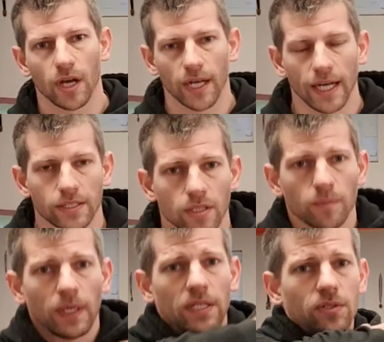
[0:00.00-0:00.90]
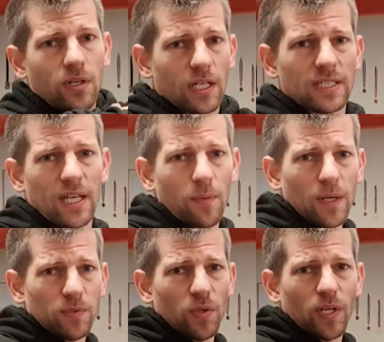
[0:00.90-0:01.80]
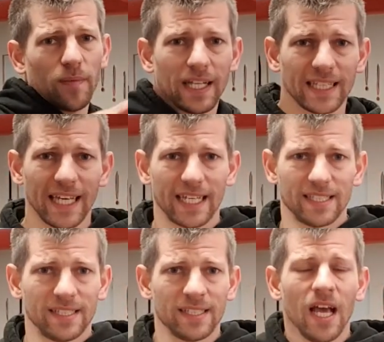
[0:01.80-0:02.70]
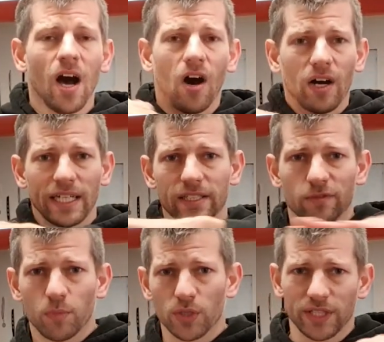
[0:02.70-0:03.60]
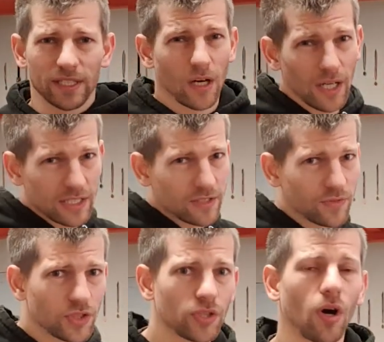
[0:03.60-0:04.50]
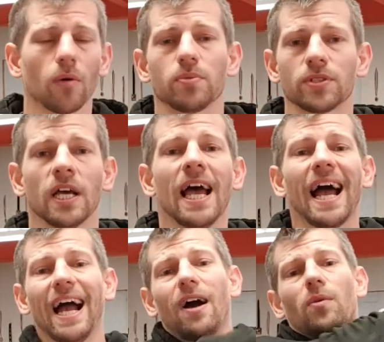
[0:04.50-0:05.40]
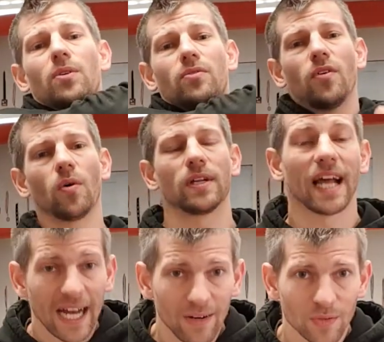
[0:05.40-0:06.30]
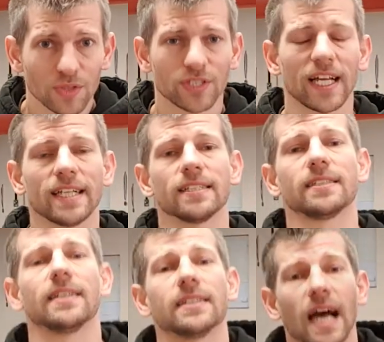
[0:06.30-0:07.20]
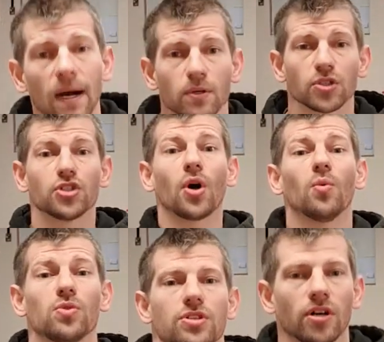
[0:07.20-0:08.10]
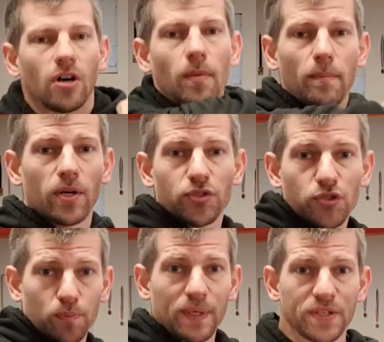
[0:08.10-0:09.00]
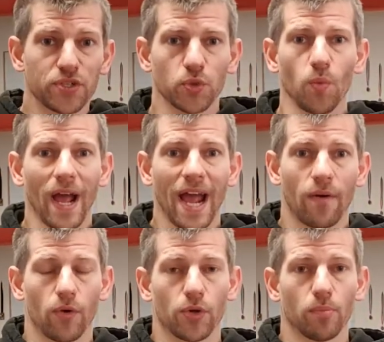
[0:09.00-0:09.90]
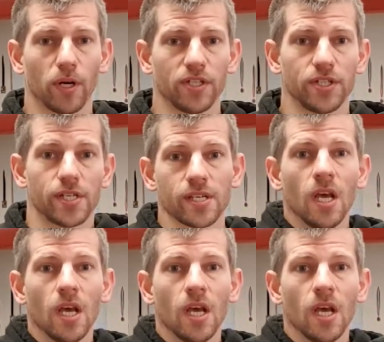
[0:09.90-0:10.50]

Okay, so make sure, like I say, when I'm talking about this, heights of punches, heights of chops, how you're folding, how your stance is, how your shoulders are. Remember, be square on your punches.